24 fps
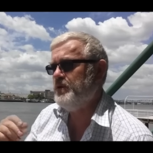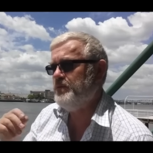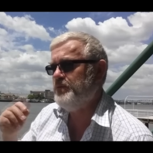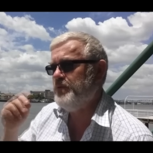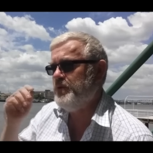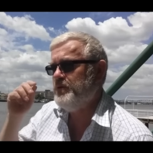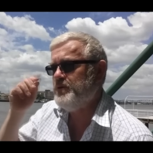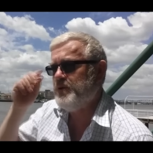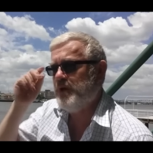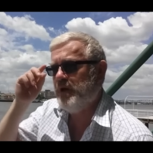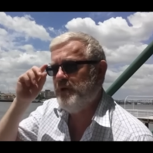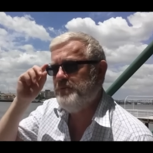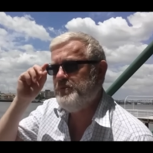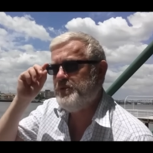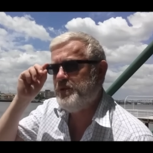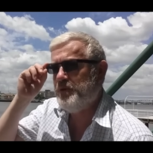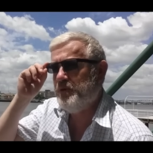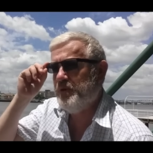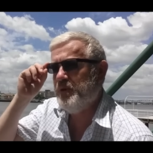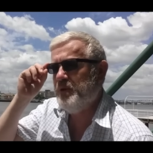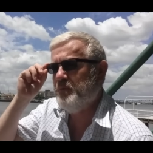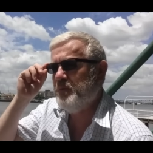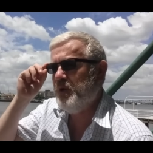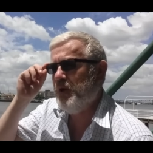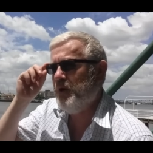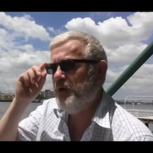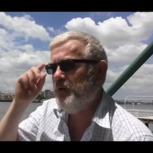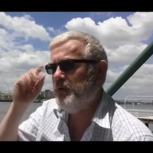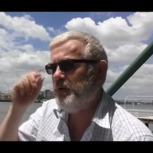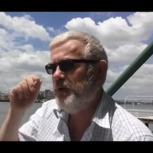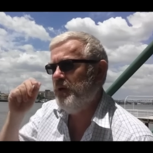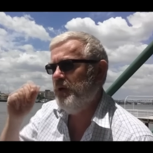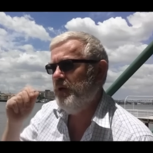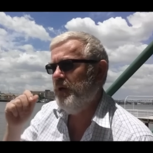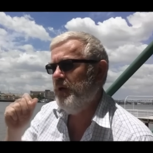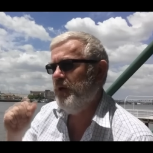a few times during the blog,
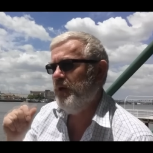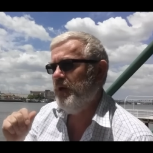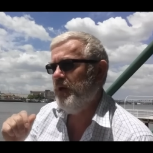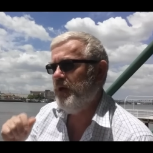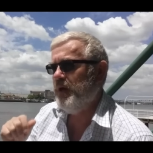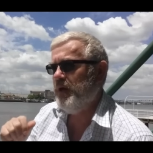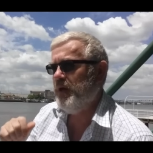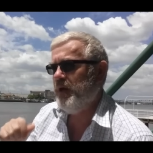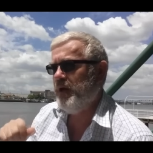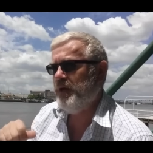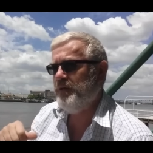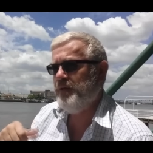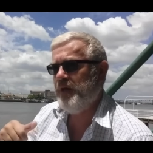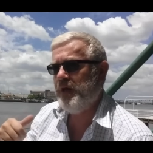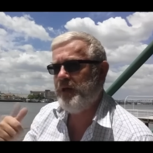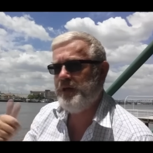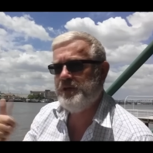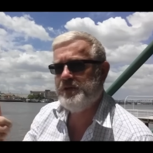uh, and that